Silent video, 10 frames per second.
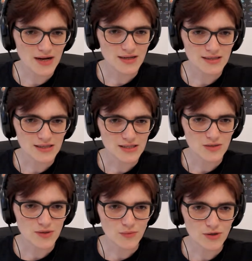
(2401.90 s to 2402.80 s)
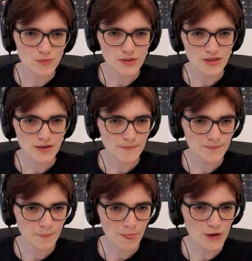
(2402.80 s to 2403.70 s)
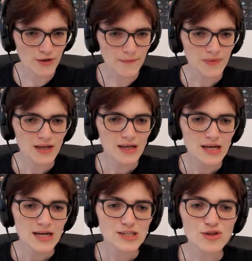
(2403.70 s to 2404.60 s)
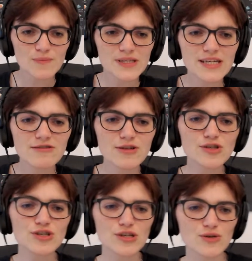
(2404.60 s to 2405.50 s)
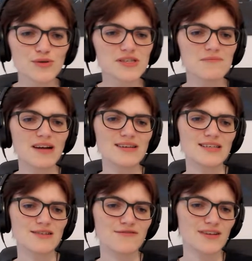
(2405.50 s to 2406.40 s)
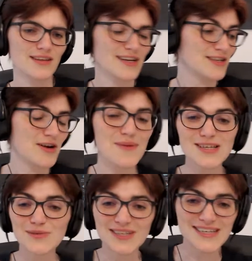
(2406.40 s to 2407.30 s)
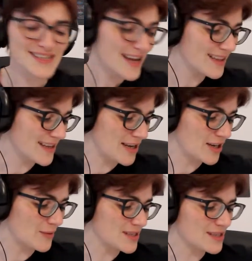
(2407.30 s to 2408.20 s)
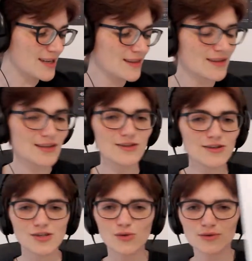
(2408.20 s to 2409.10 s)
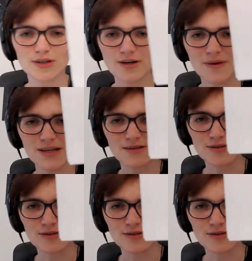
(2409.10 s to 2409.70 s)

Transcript: magnets. Let's see, where were we? Okay, so the material just ignores the magnetic field like dark matter would. Exactly, and coincidentally, look, it's called dark matter.